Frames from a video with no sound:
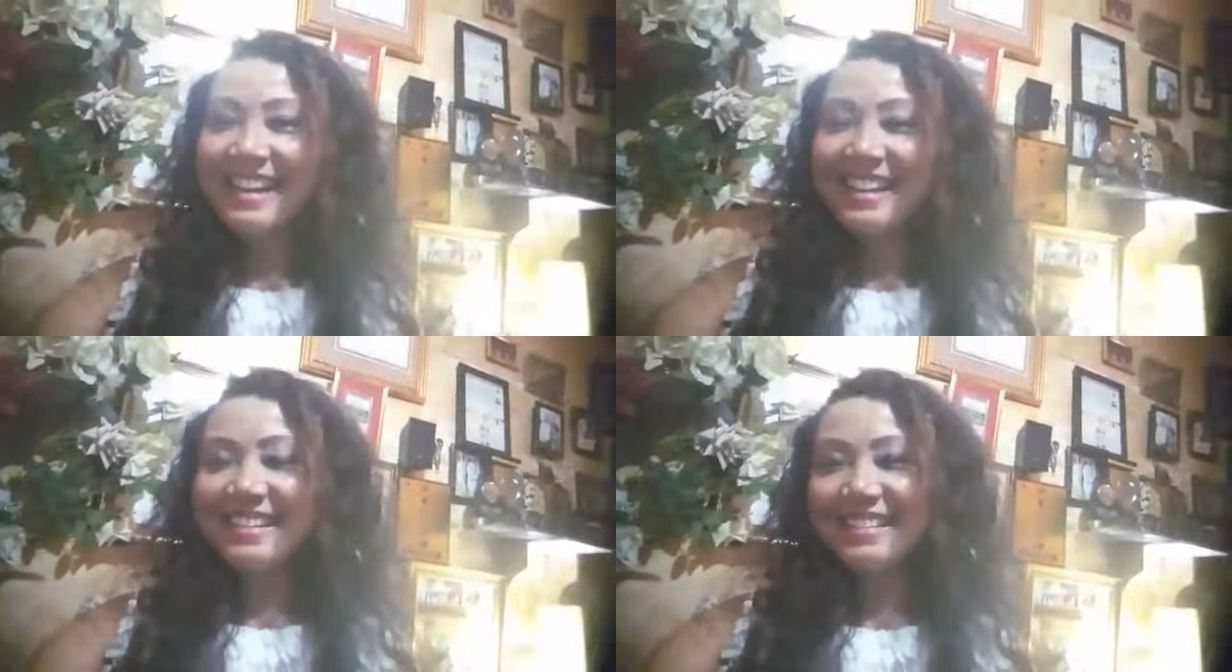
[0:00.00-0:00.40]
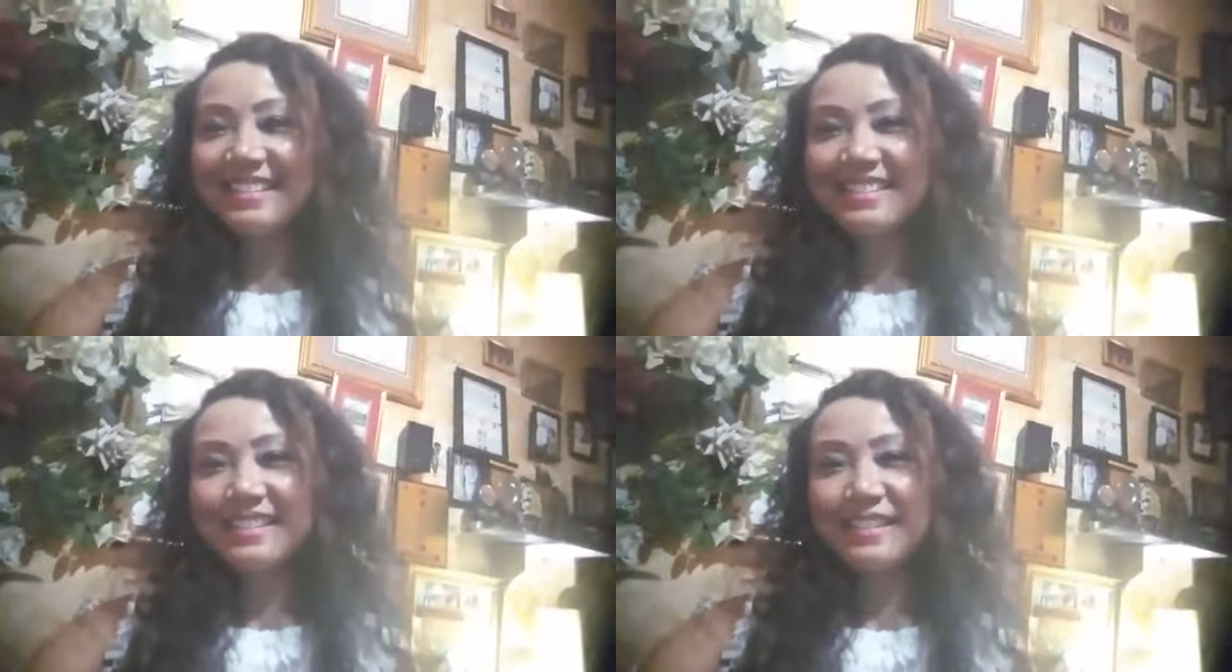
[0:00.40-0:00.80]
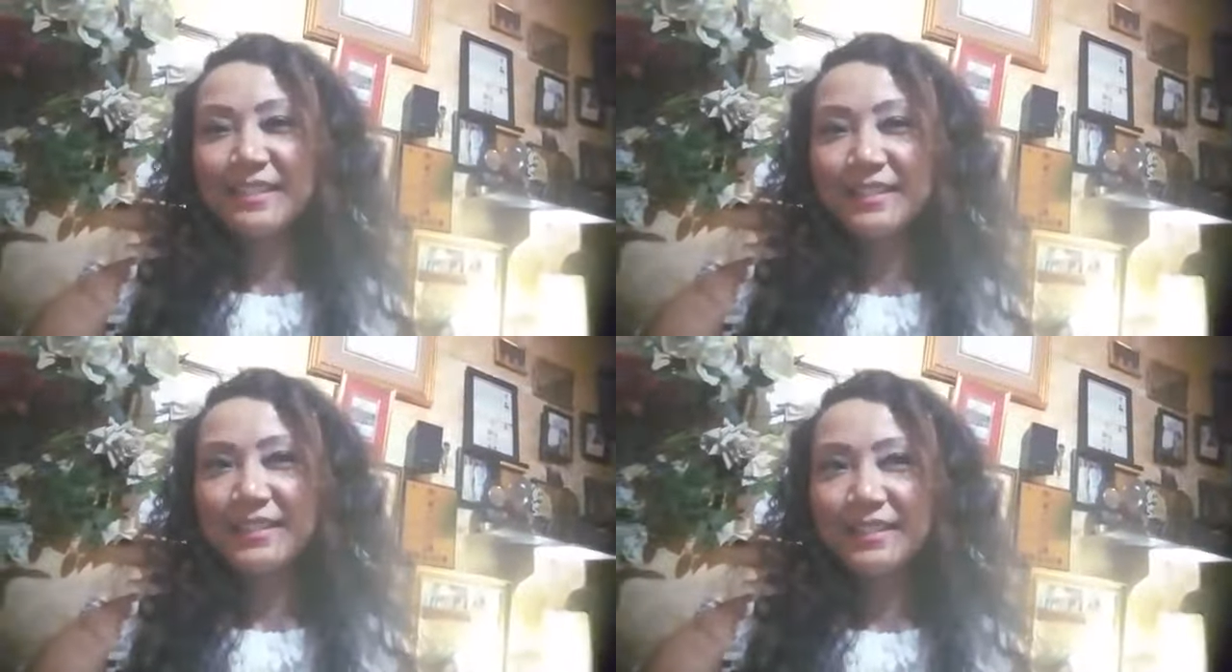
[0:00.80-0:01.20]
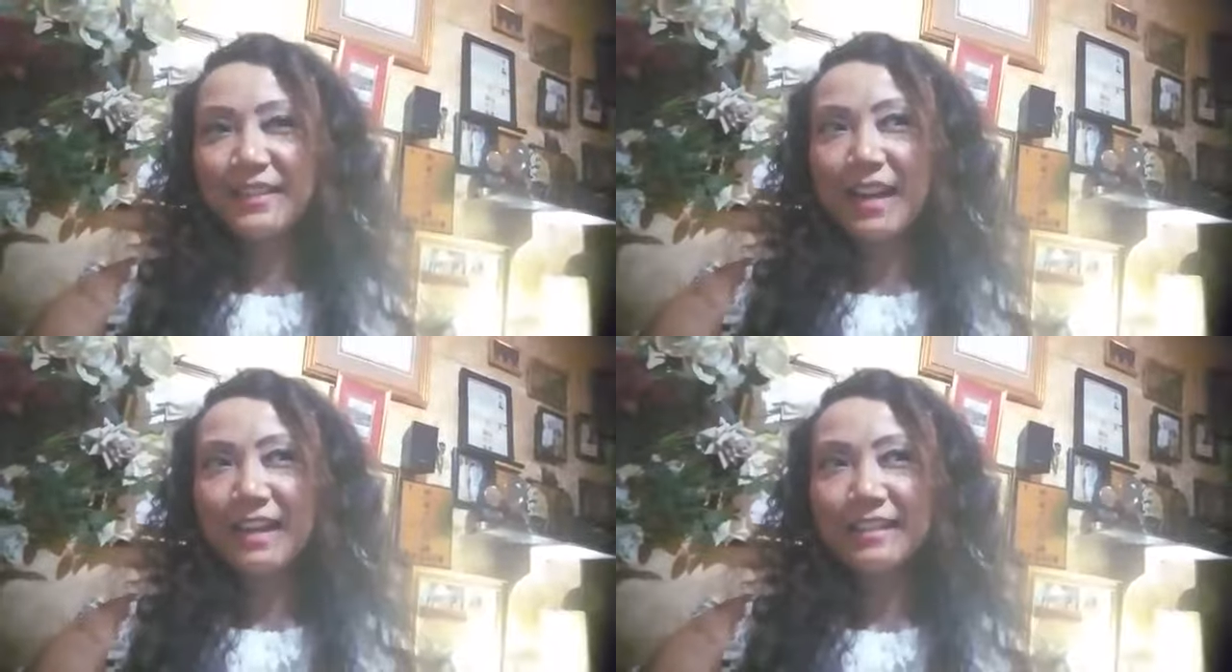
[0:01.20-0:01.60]
and it's a,
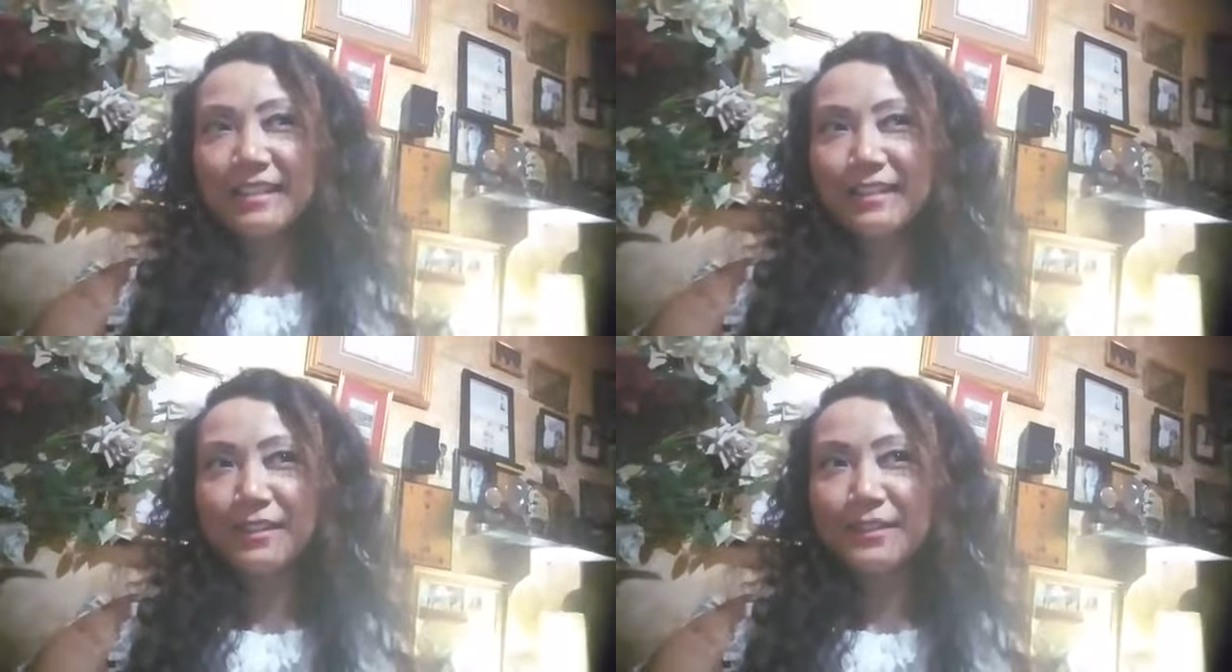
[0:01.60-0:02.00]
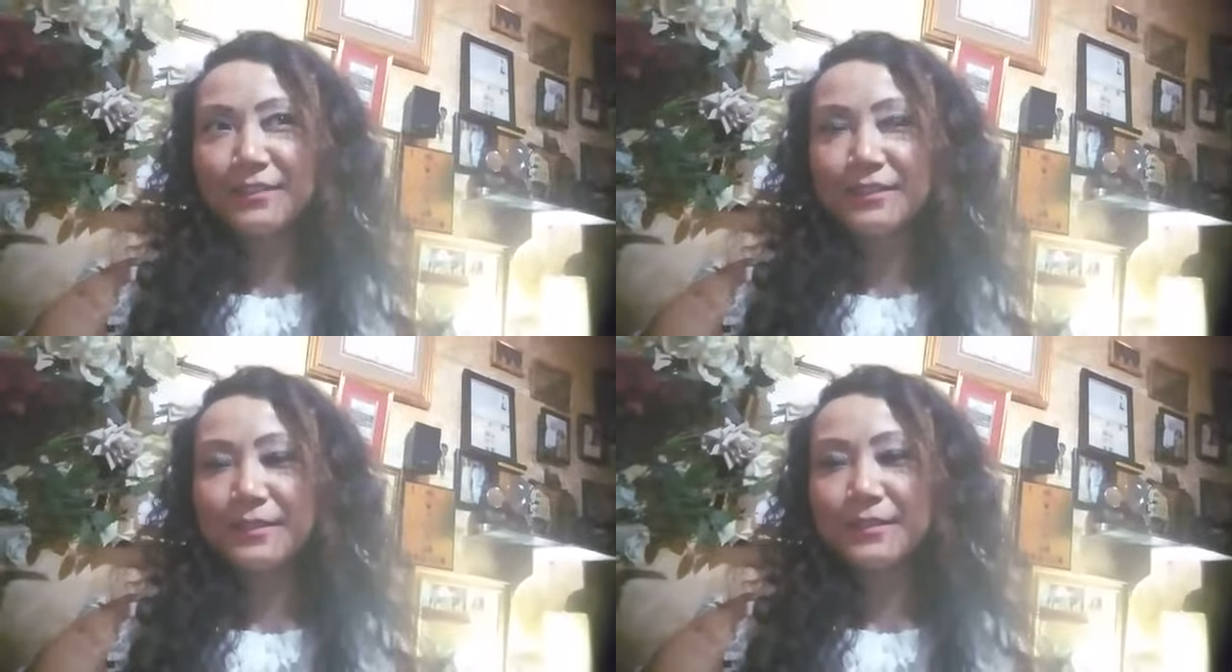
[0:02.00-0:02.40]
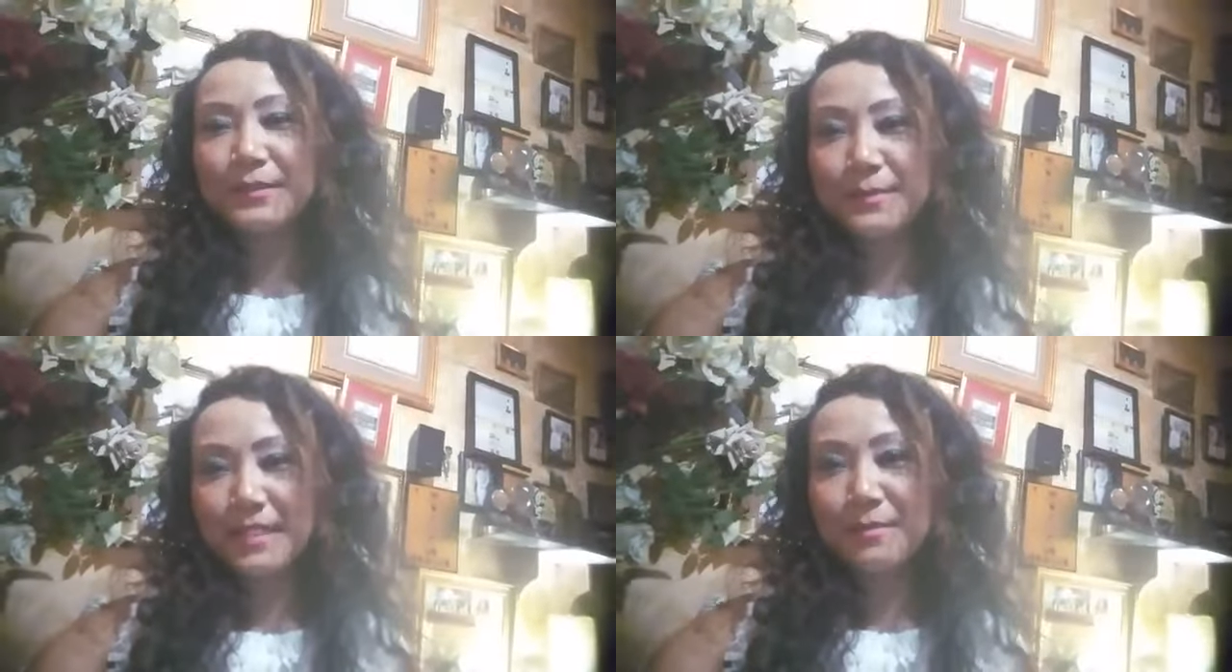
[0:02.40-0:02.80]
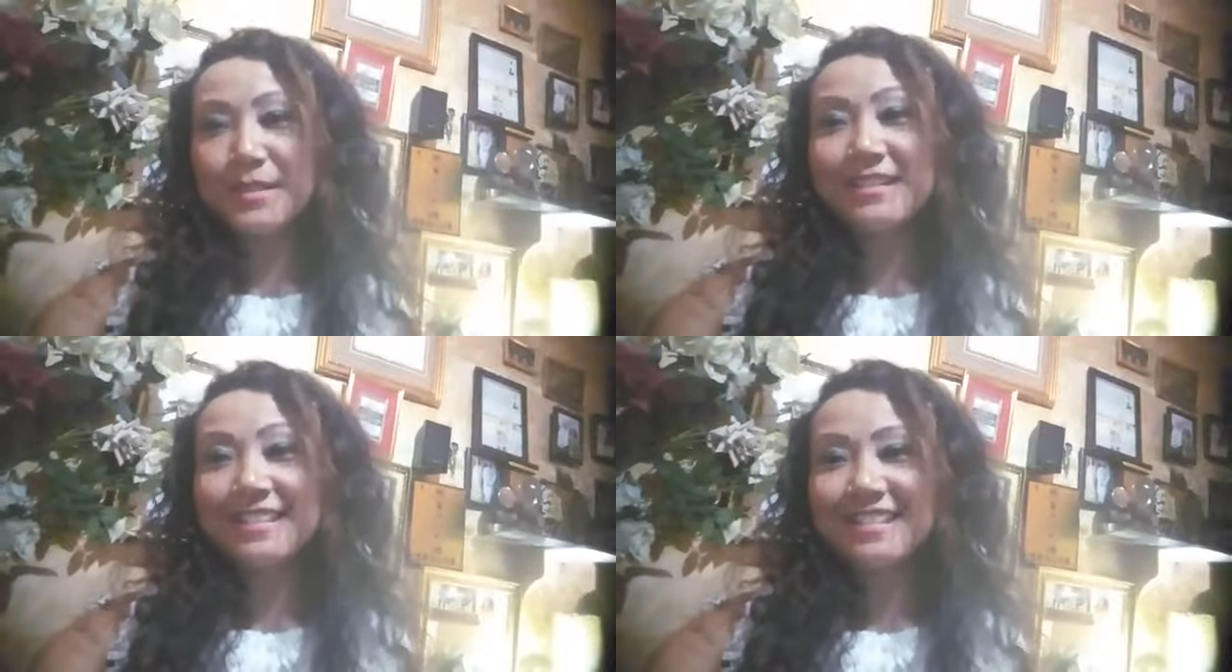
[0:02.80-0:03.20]
rag of uh,
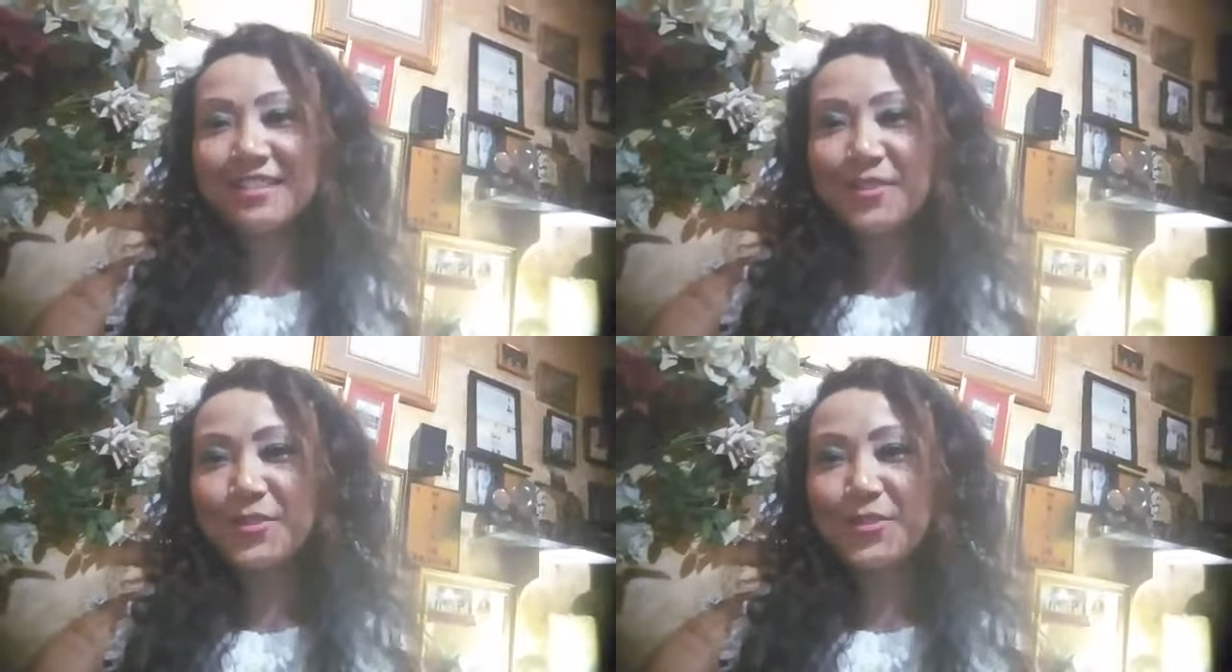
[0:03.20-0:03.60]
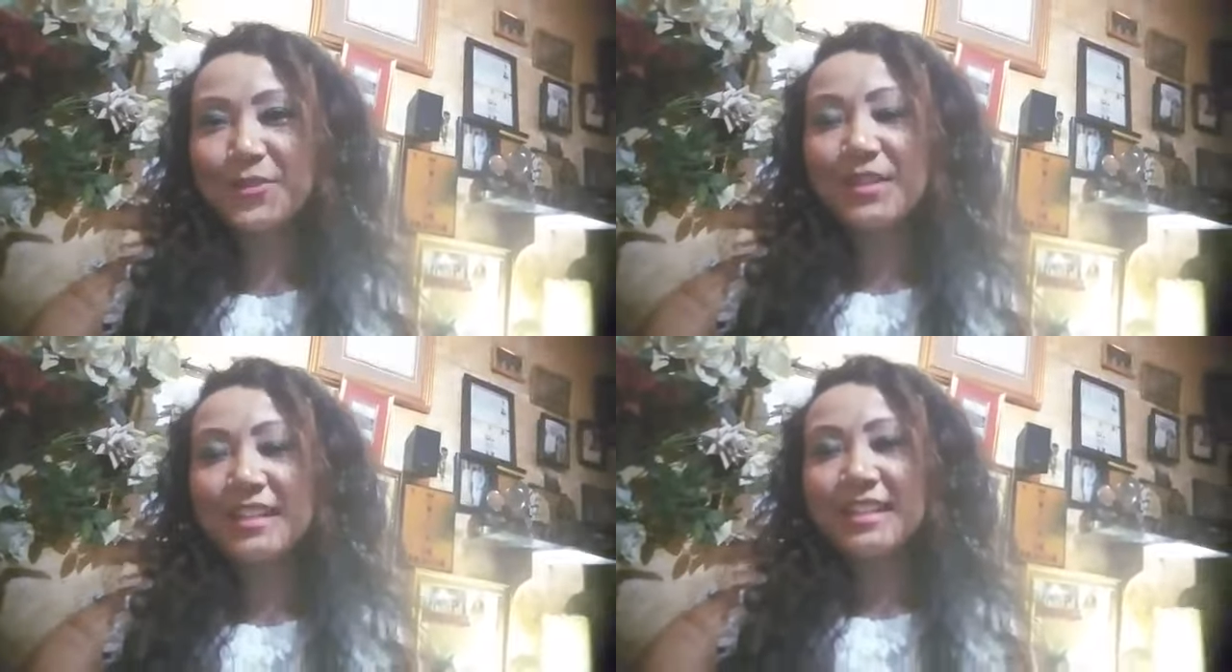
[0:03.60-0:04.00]
summer season also.